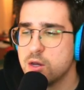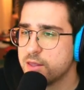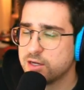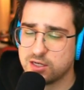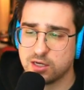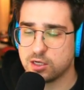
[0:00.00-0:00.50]
They
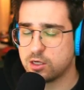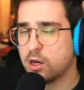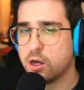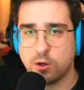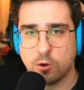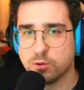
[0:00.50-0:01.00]
just had to
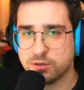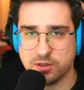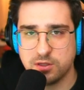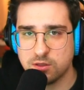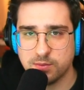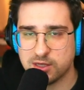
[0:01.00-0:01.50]
cut whole
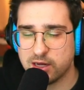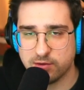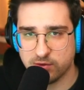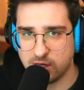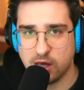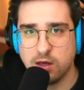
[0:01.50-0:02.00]
systems out of
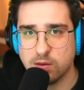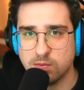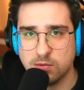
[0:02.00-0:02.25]
the game